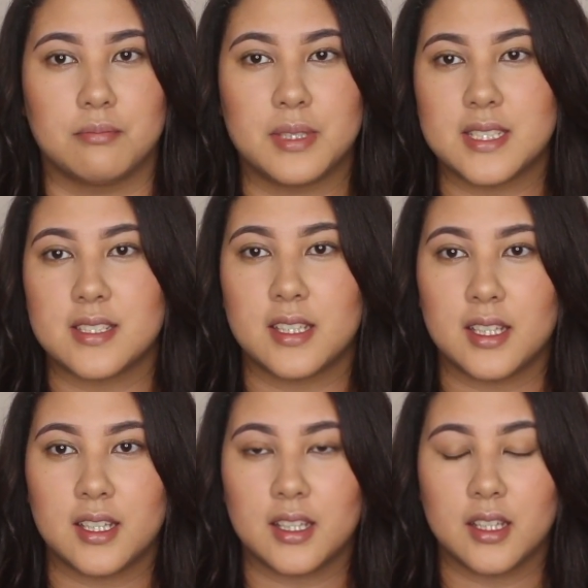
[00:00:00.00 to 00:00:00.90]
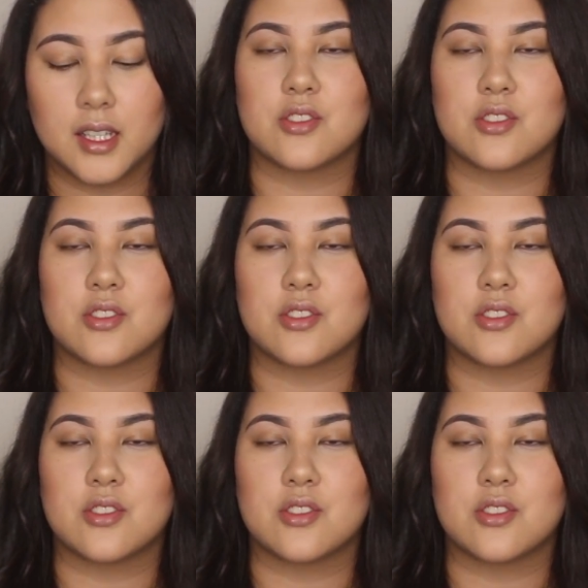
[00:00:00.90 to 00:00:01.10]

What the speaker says: busy.